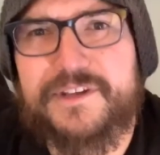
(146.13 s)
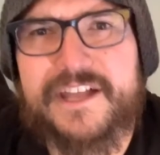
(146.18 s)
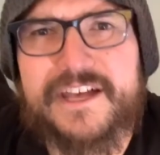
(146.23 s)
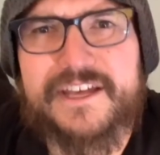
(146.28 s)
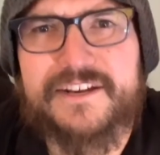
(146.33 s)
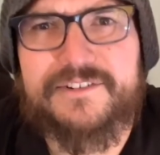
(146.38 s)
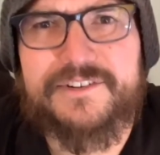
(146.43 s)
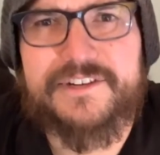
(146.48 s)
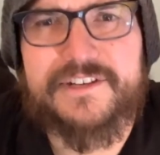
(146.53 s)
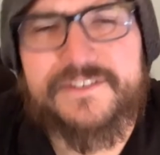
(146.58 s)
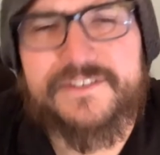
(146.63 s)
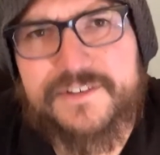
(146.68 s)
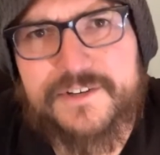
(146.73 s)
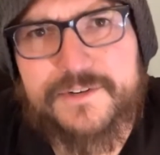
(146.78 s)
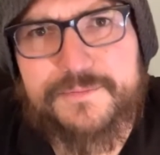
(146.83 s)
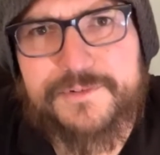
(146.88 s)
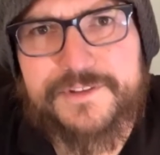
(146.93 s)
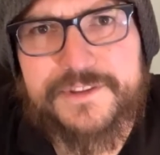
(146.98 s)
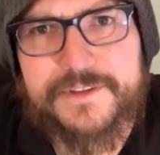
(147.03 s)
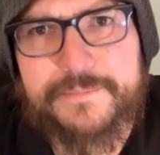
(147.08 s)
I don't
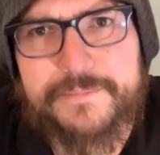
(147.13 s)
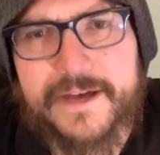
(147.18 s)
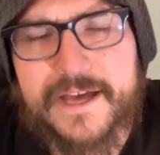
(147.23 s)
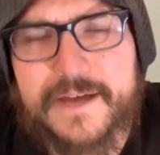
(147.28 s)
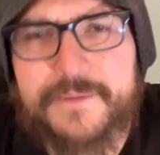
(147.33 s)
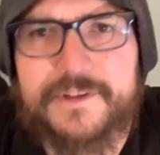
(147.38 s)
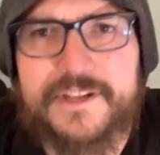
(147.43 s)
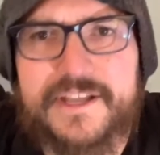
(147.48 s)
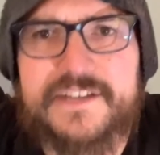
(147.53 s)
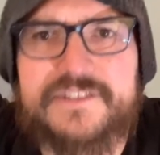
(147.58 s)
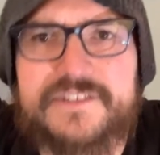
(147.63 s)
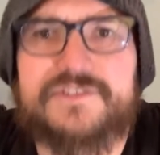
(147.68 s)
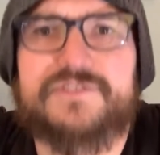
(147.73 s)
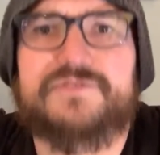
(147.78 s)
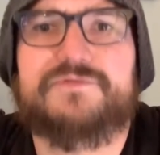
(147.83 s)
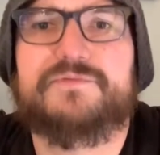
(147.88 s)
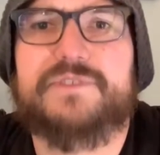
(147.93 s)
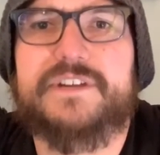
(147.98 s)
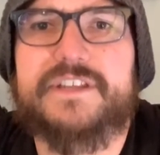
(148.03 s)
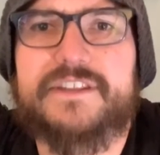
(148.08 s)
interpret the Bible, I
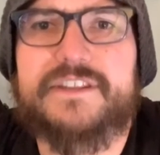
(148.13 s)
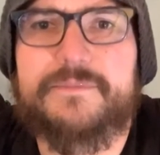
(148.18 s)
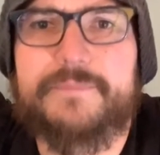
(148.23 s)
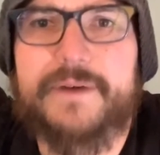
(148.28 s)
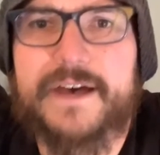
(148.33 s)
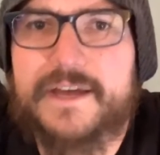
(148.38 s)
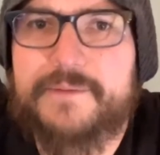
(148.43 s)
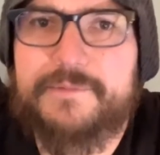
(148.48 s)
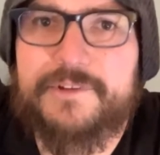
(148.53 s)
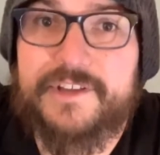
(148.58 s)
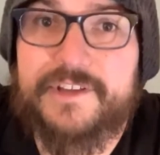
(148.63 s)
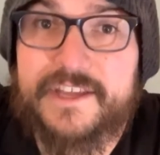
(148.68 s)
just read the Bible.